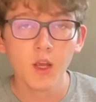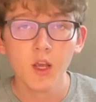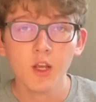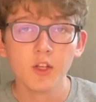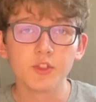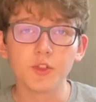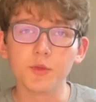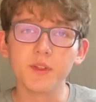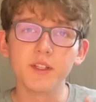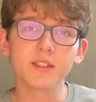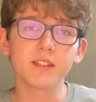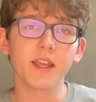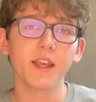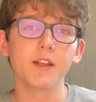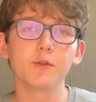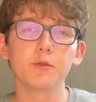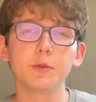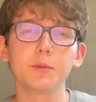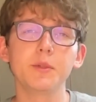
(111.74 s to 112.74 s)
So in this
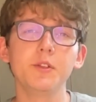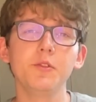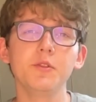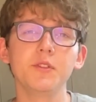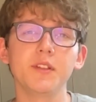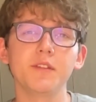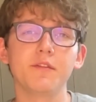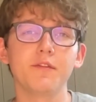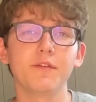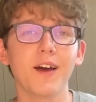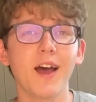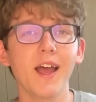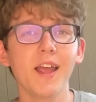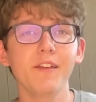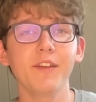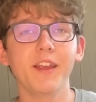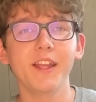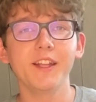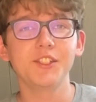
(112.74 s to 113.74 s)
case, we'll be using
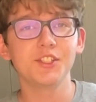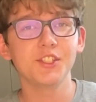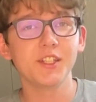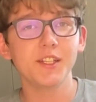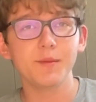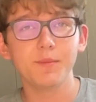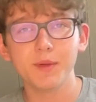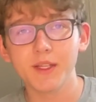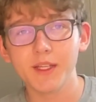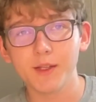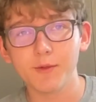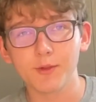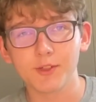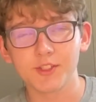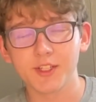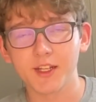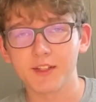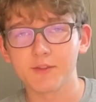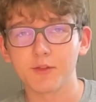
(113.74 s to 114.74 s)
5-HTP, which
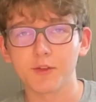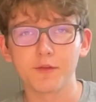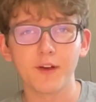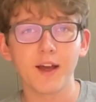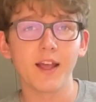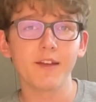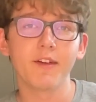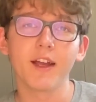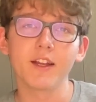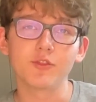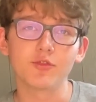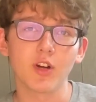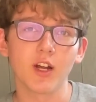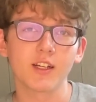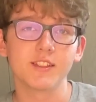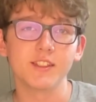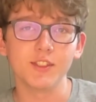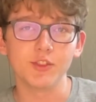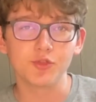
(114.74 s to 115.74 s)
stands for
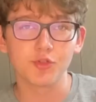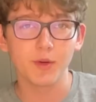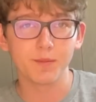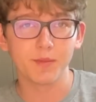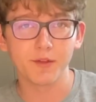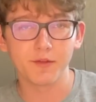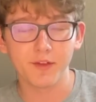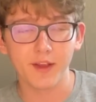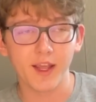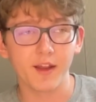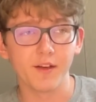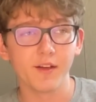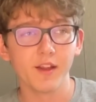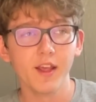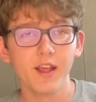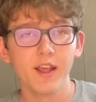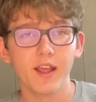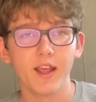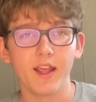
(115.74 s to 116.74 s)
5-hydroxytryptophan,
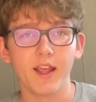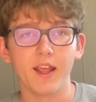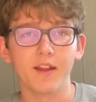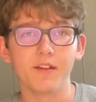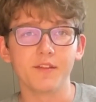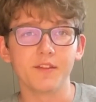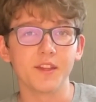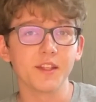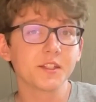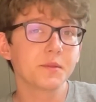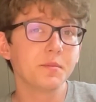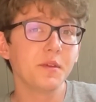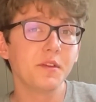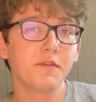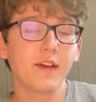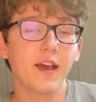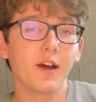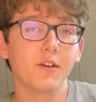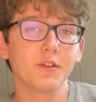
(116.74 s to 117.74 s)
and this can
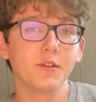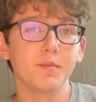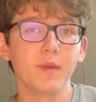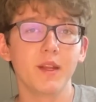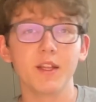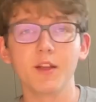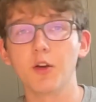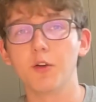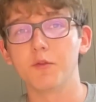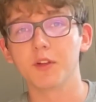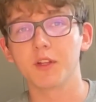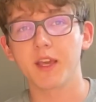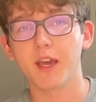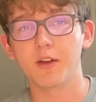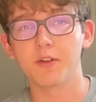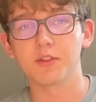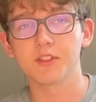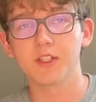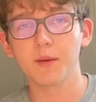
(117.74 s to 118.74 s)
be found in many
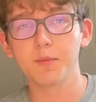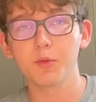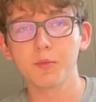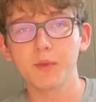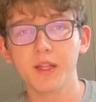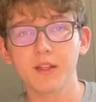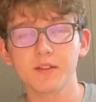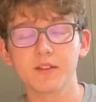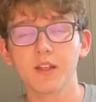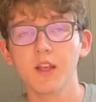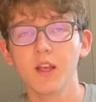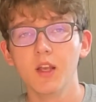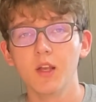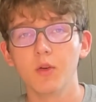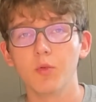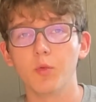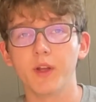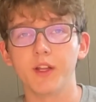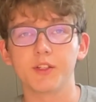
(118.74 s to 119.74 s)
over-the-counter supplements,
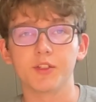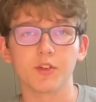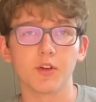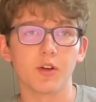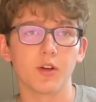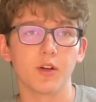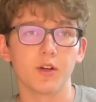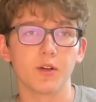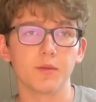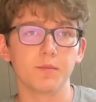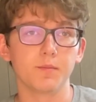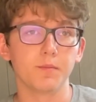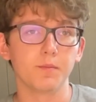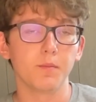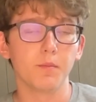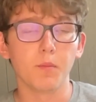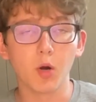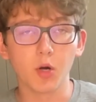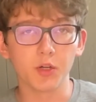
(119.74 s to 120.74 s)
which are
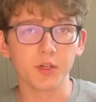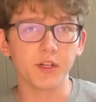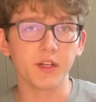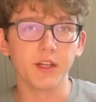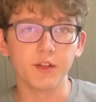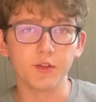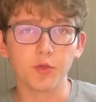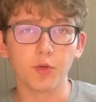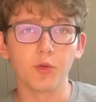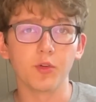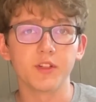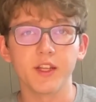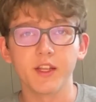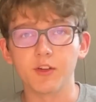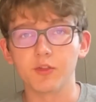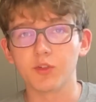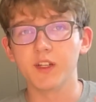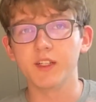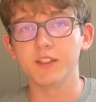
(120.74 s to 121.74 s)
marketed towards
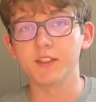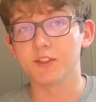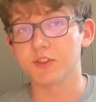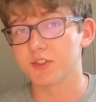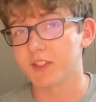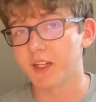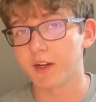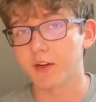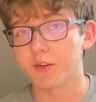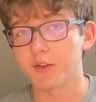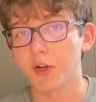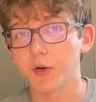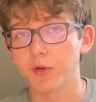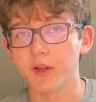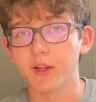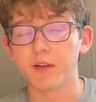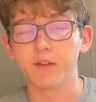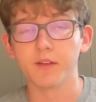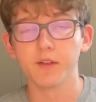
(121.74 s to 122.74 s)
increasing your serotonin.